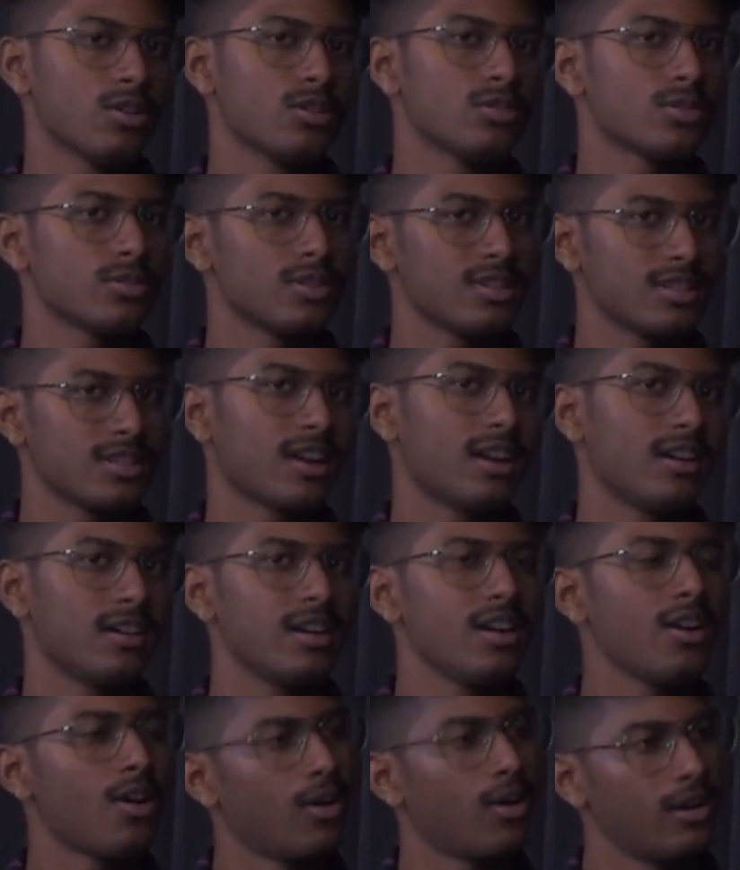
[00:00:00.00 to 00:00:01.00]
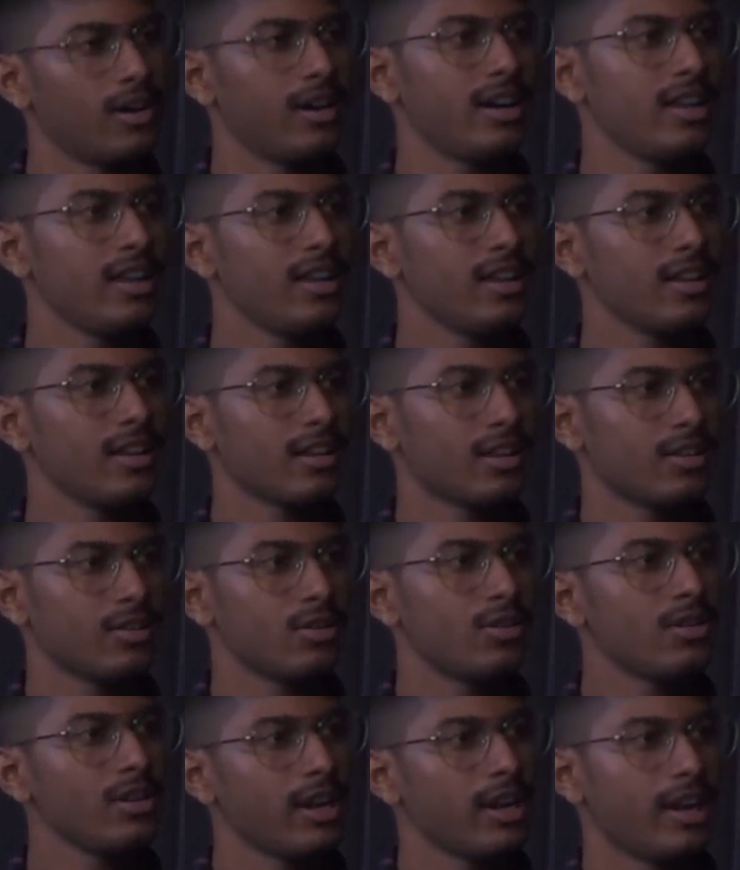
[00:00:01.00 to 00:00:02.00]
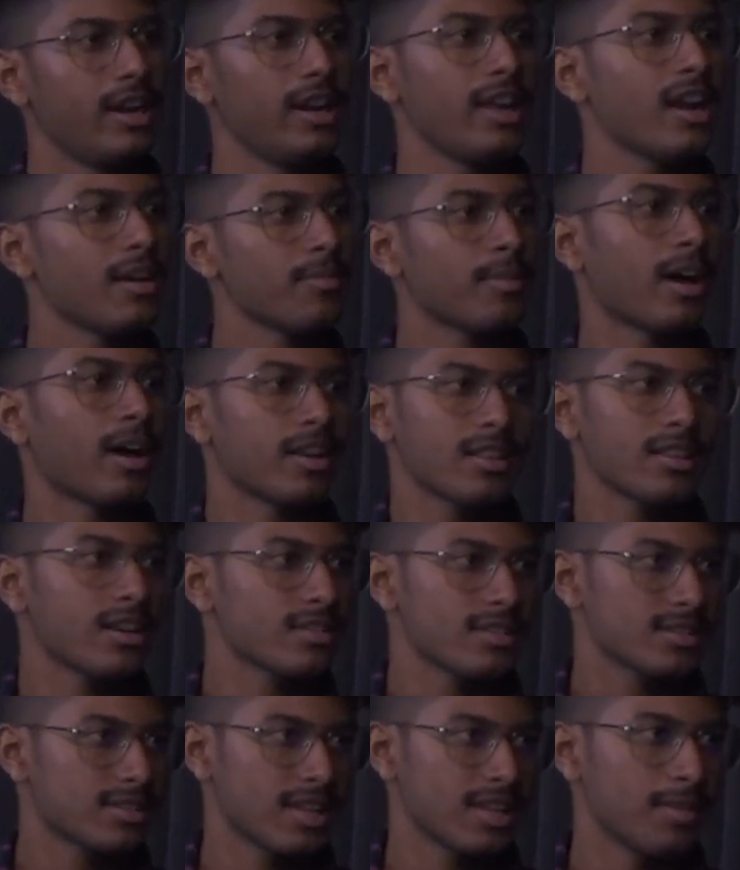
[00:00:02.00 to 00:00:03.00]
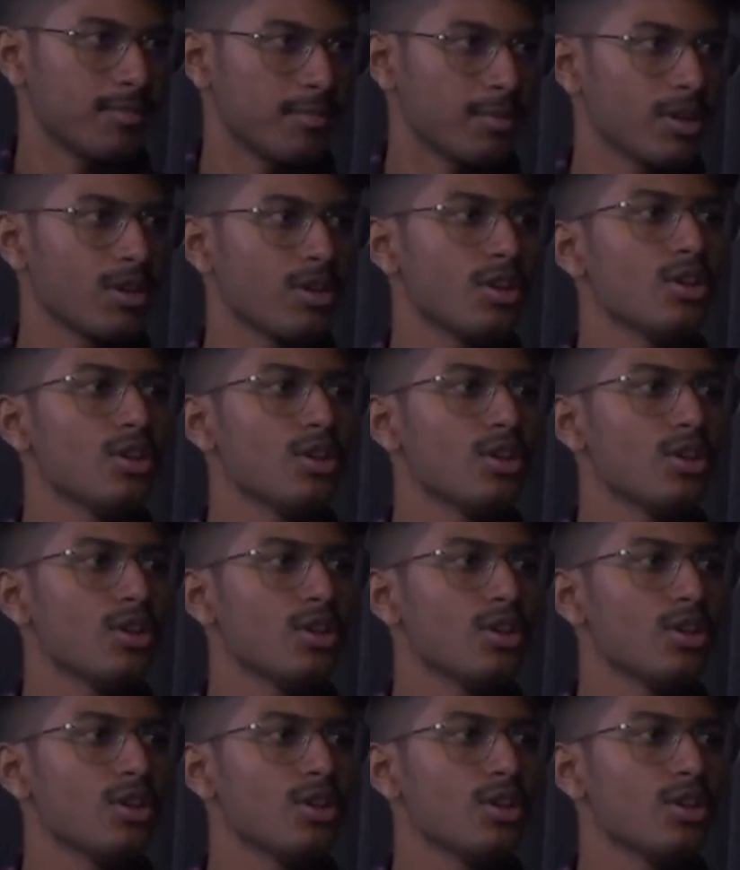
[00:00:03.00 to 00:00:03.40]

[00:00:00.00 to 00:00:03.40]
So this country already, you know, India and Bharat are the same.